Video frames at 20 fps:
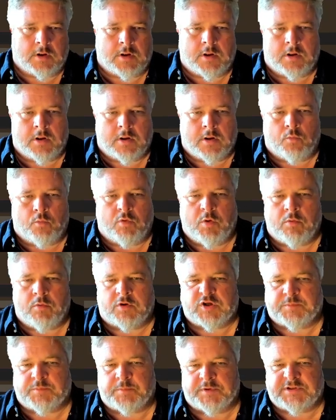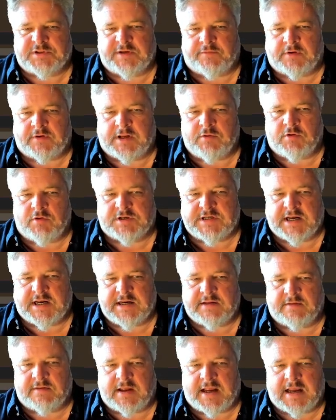We want to specifically retain
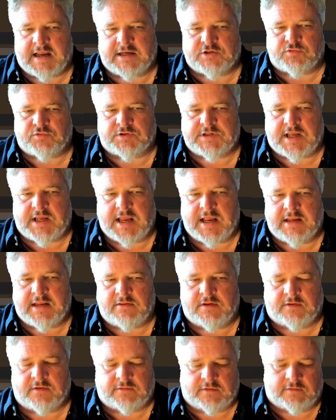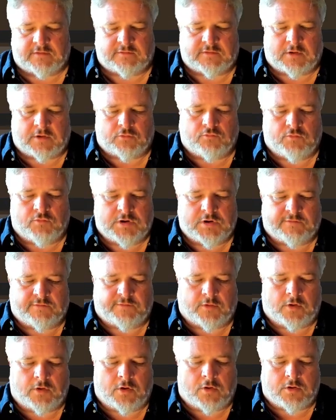that asterisk N that says don't read it for
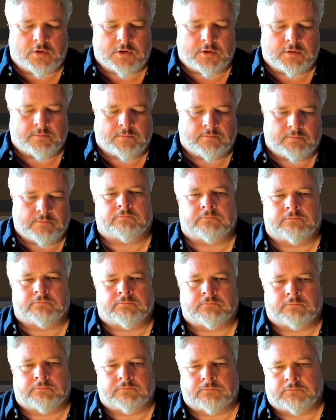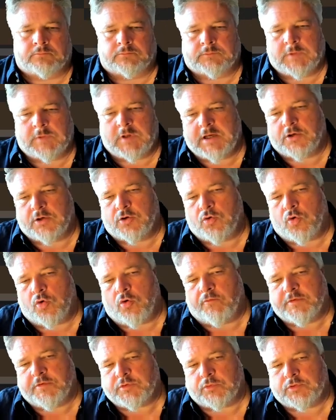lock. Ignore
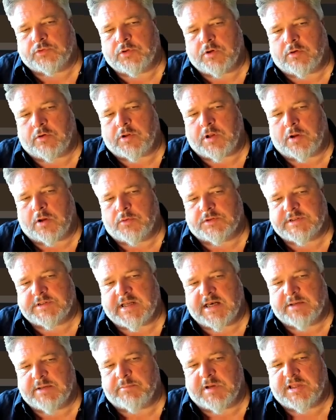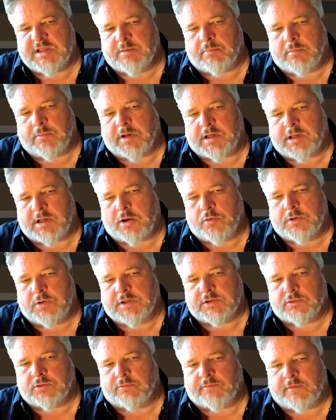Visual Studio Code telling me that my coding is
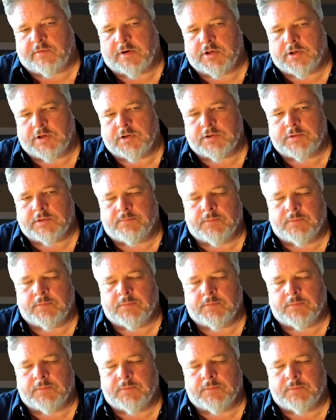not very good.